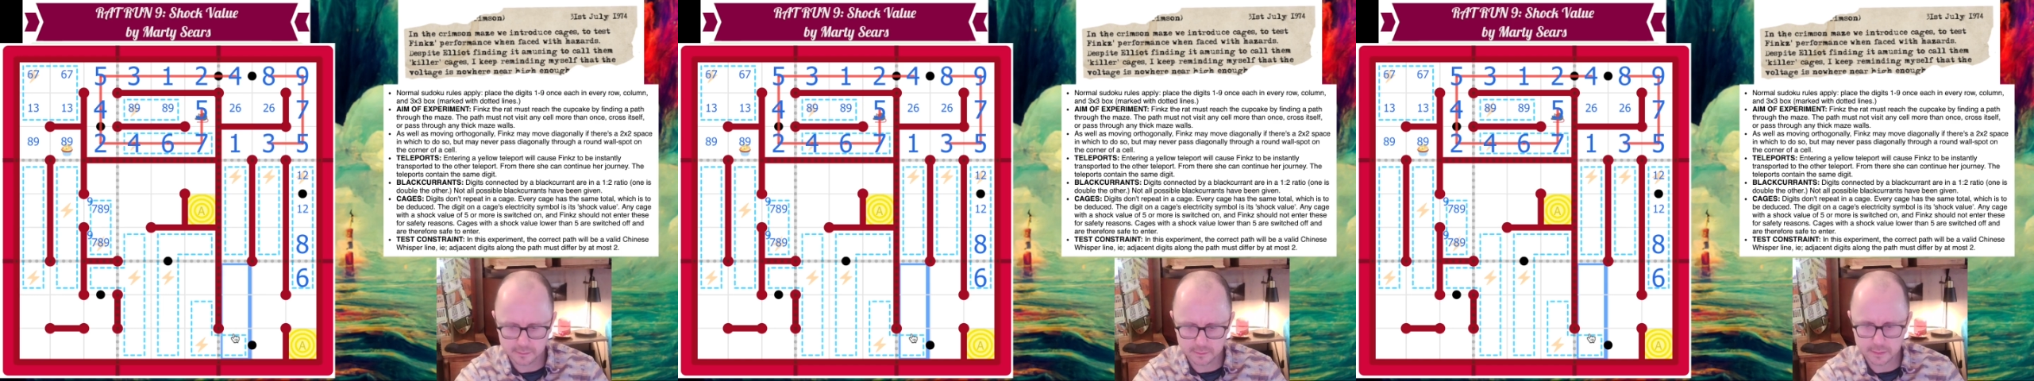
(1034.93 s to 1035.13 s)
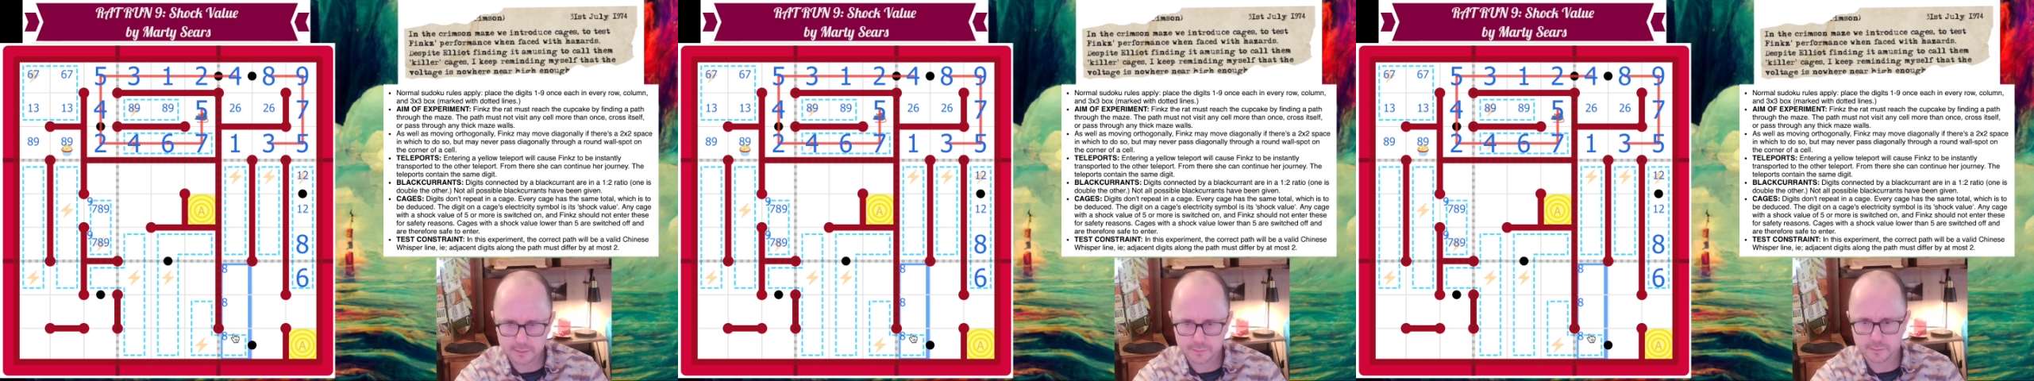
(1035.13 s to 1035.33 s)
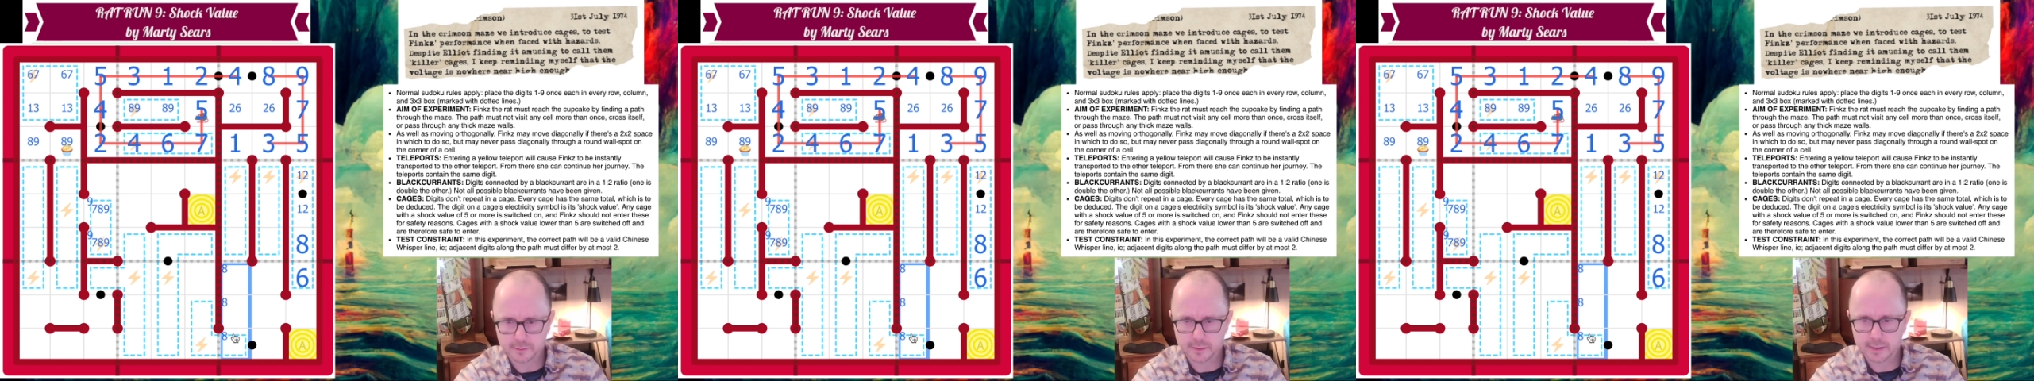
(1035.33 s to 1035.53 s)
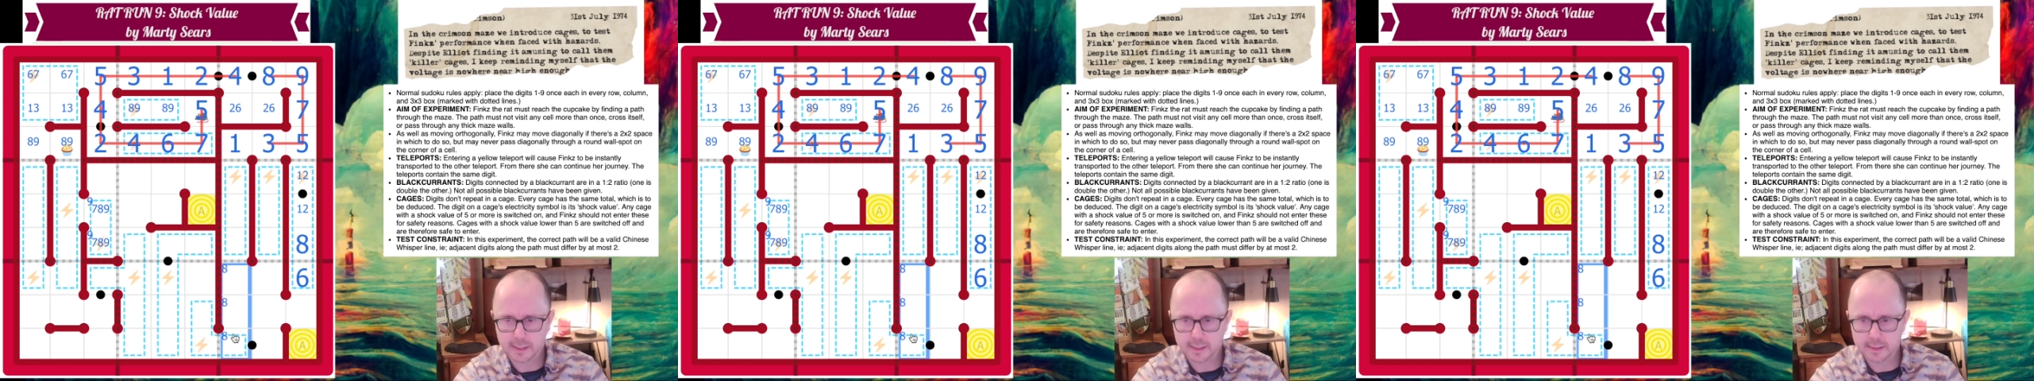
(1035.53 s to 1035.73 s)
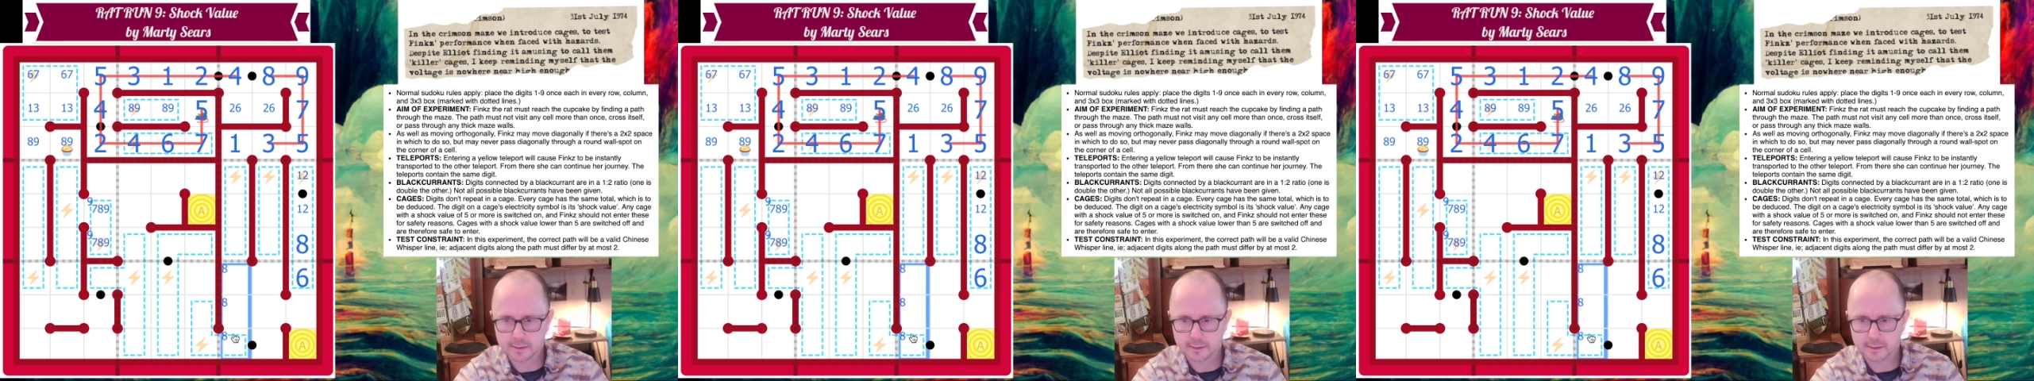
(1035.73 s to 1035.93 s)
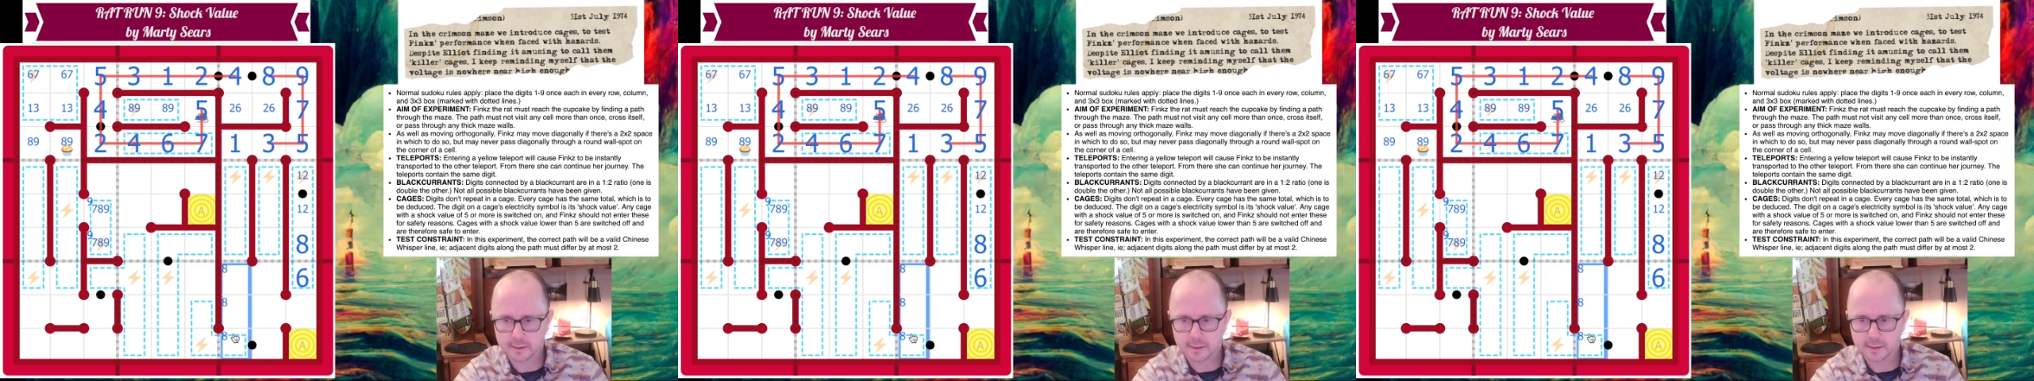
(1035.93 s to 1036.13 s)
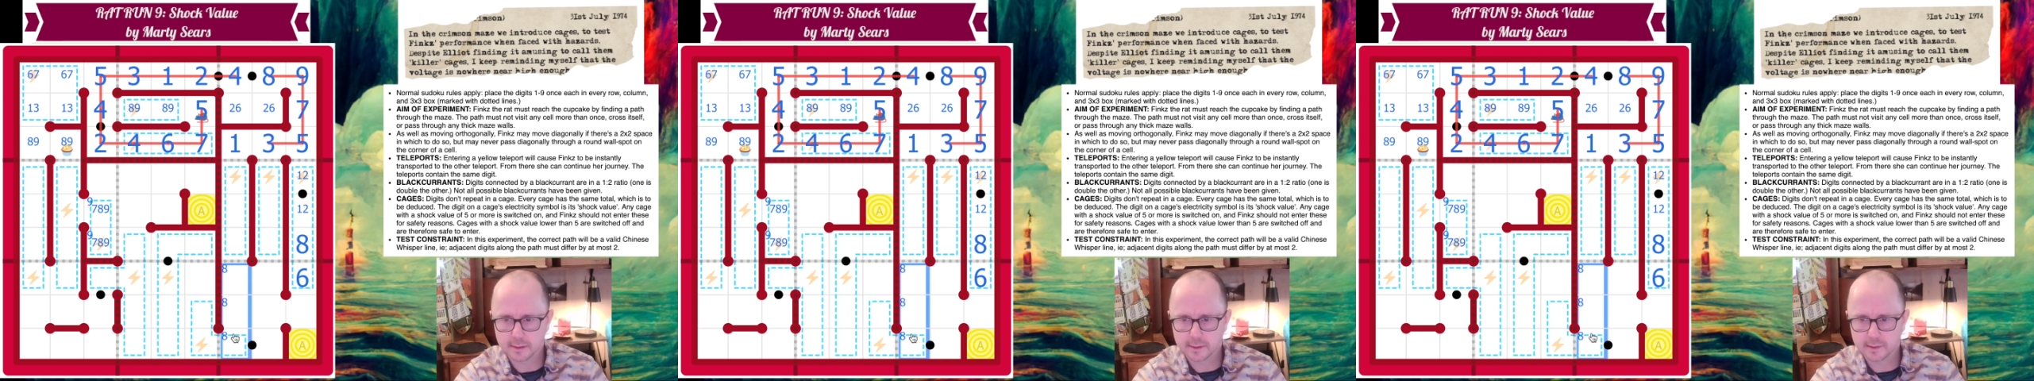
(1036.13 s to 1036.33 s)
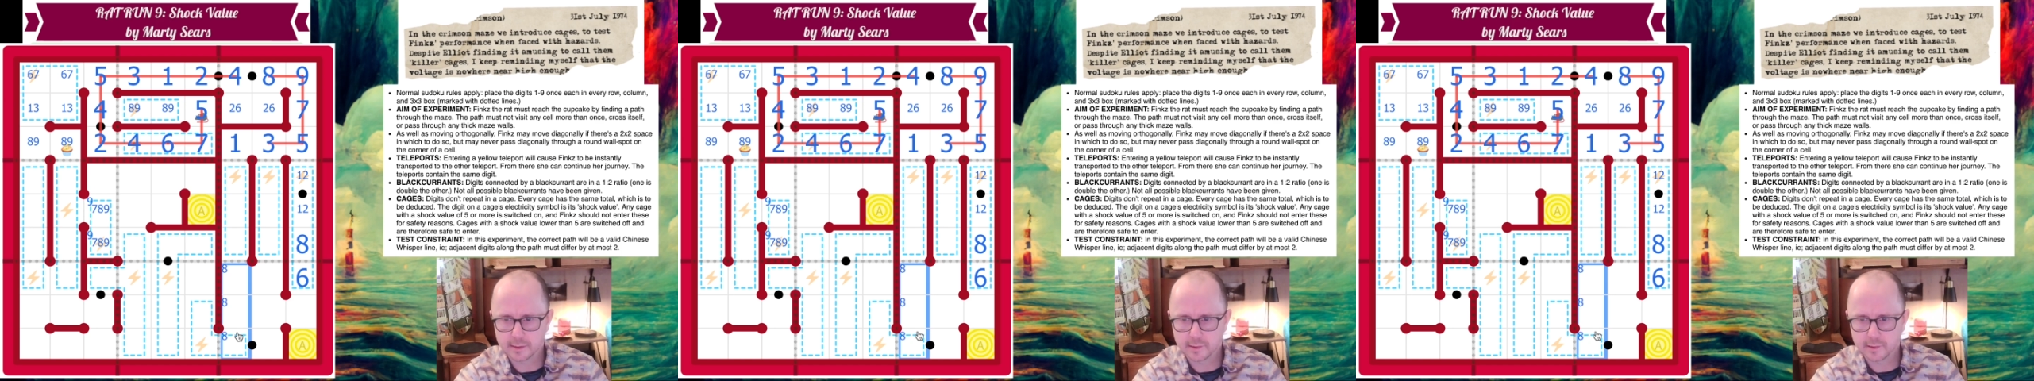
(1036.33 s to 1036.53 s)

let's put the 8 in there.